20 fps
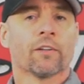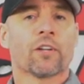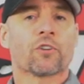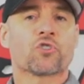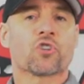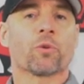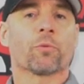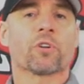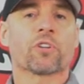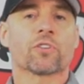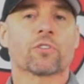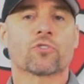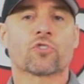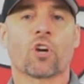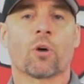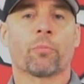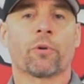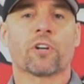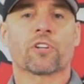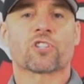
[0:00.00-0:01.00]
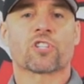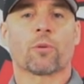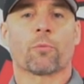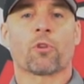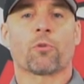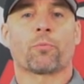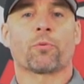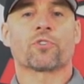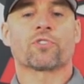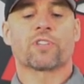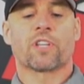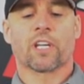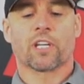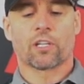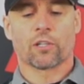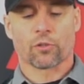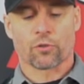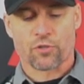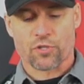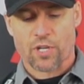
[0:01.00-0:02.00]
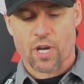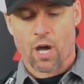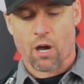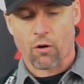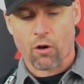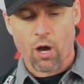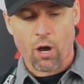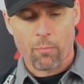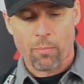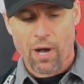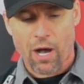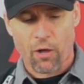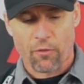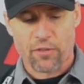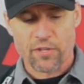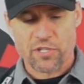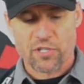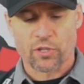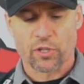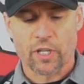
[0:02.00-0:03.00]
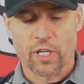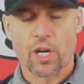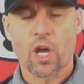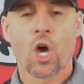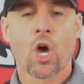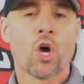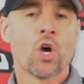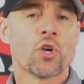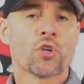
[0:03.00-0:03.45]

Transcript: Let's jump, jump into some of the particulars now about this lid.